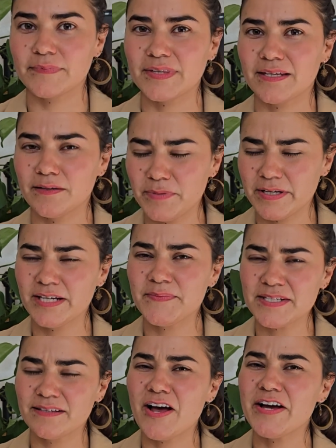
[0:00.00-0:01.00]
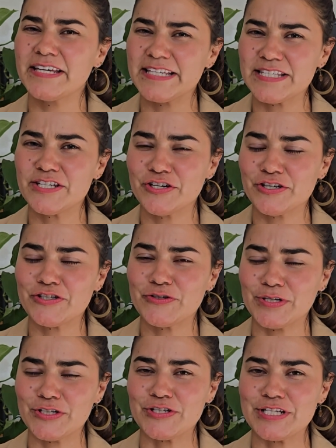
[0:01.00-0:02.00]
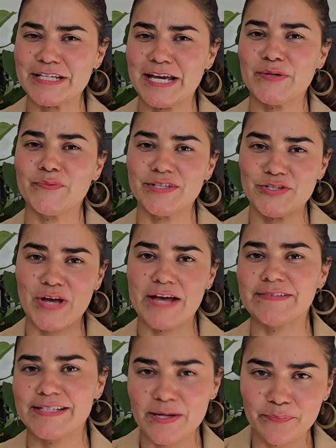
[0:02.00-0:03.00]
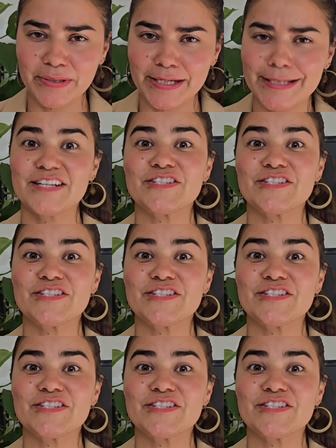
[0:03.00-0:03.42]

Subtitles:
It becomes a lot easier to understand once you have the template.